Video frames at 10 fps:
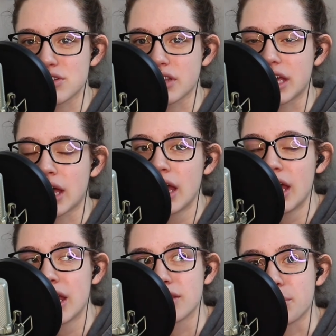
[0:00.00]
So like
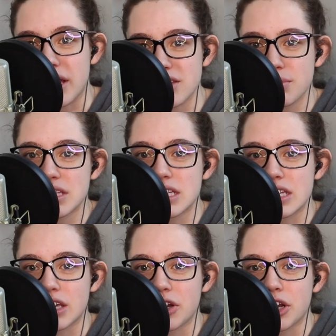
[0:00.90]
the pessimist is
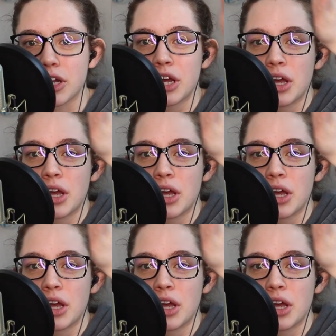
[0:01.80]
here,